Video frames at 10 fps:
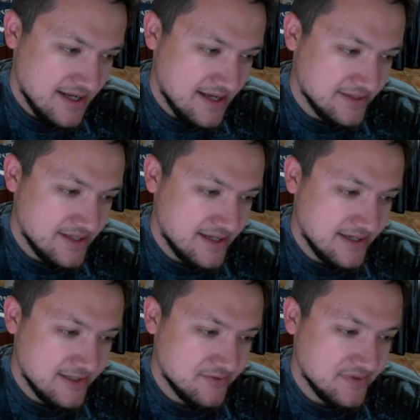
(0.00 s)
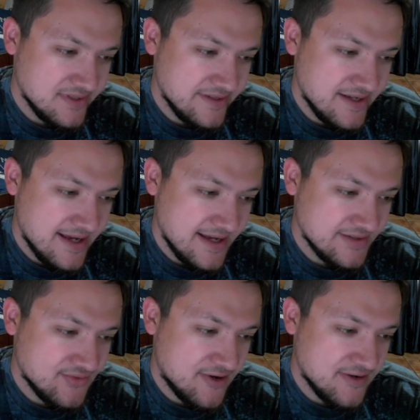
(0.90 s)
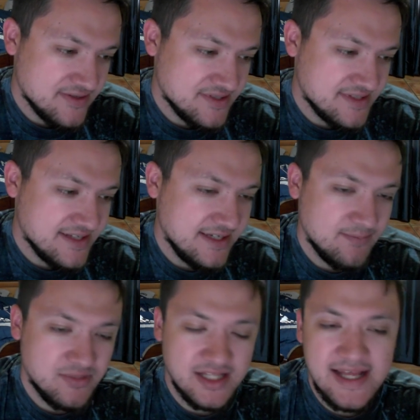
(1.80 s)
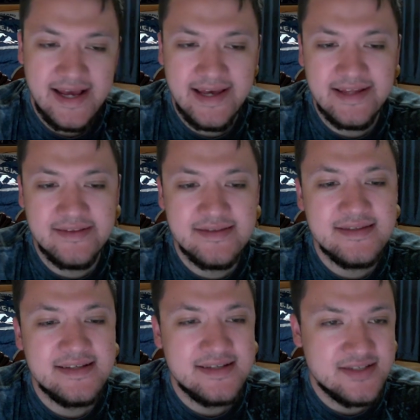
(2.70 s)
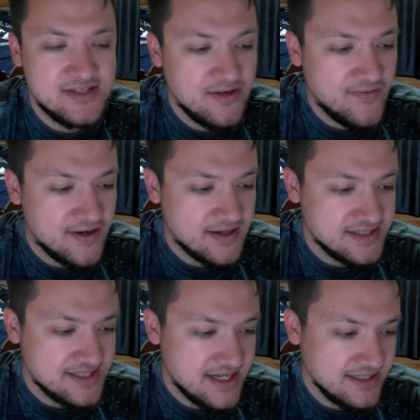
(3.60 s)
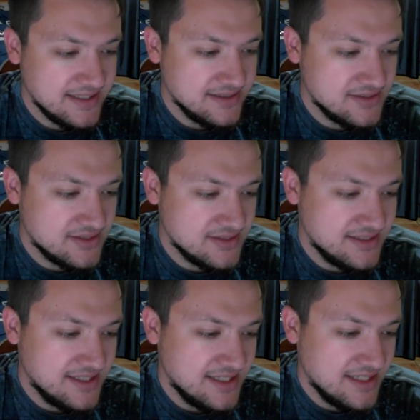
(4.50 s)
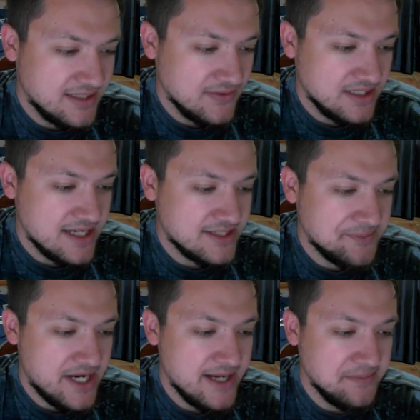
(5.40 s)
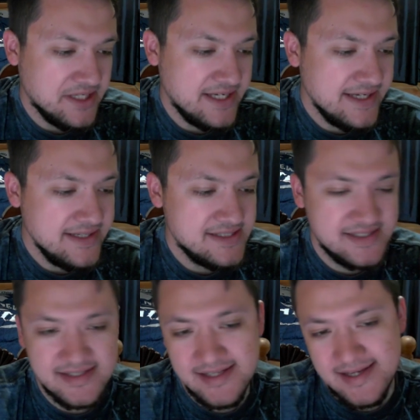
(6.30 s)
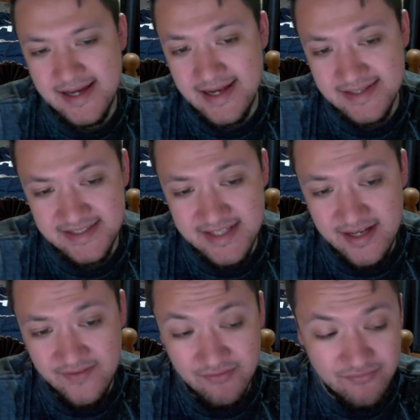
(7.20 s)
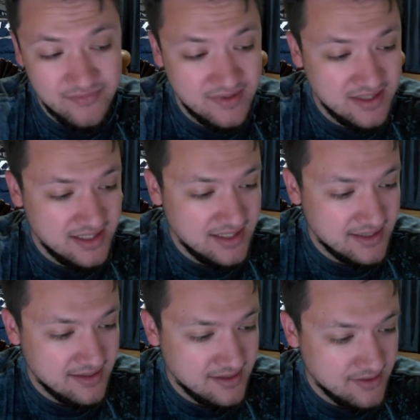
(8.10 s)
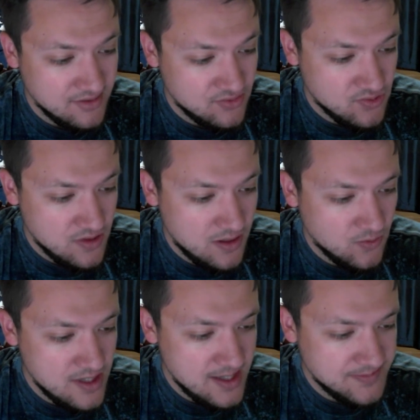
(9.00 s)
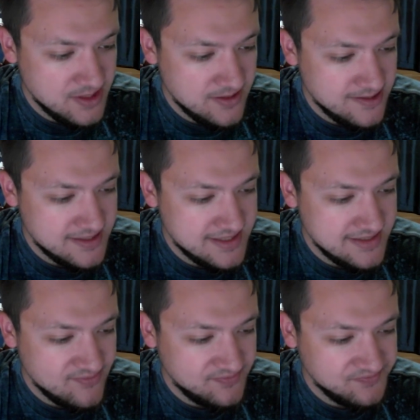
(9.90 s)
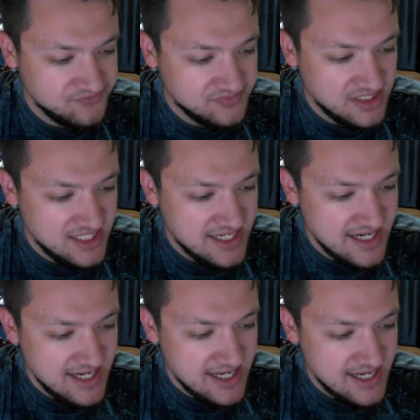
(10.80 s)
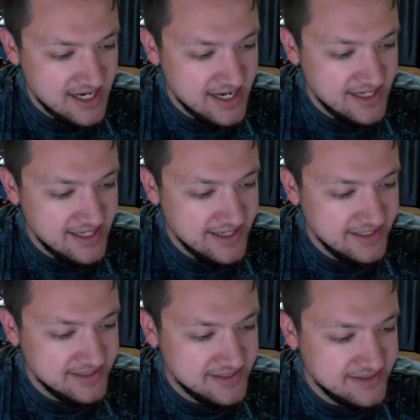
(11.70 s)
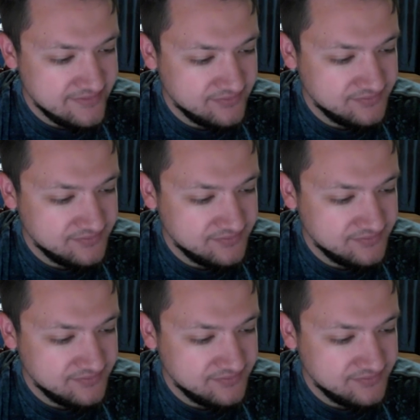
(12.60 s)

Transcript: And then, as far as the play-in so far standings, we got the Miami Heat at 7. Toronto Raptors at 8,